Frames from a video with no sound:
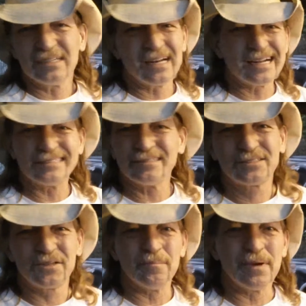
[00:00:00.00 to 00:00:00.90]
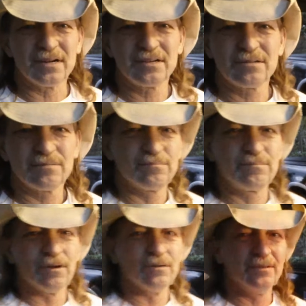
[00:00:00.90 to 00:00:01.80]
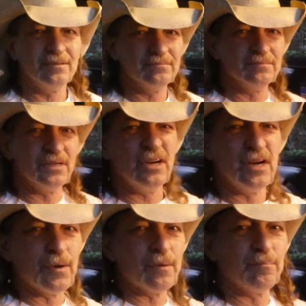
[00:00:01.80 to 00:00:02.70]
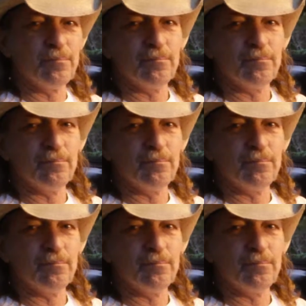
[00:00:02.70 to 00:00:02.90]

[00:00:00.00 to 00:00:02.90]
not so much. So, you know what?